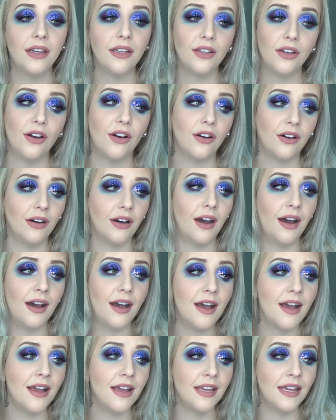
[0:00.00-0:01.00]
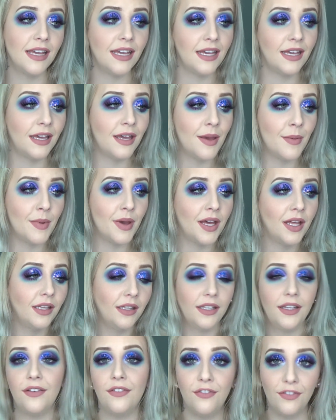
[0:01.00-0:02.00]
Y'all, I am
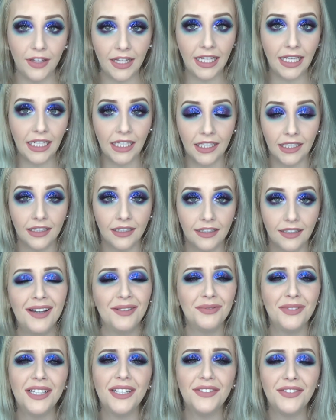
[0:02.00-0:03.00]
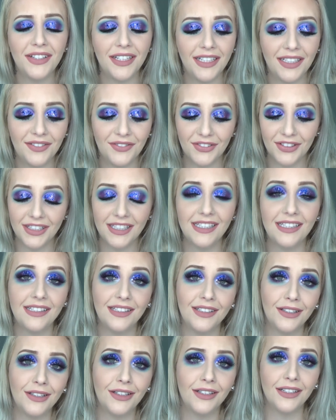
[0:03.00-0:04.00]
living. I'm living for this
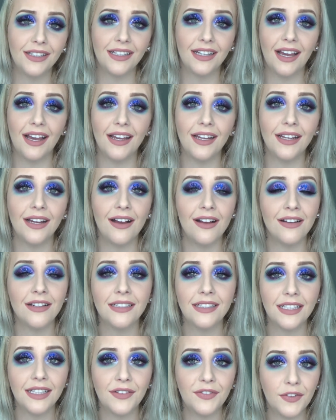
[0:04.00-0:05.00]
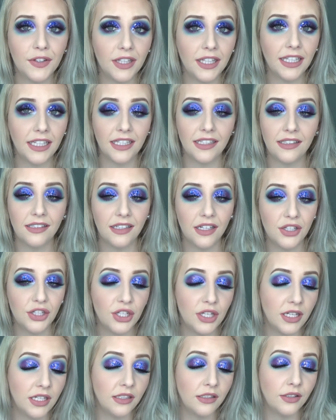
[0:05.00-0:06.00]
look. I honestly feel like it's such
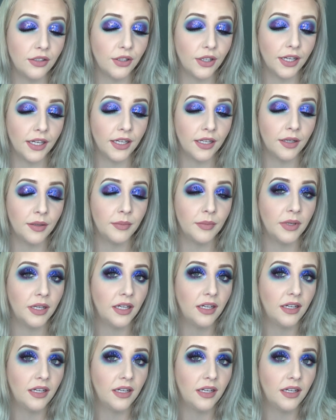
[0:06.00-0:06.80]
an Instagram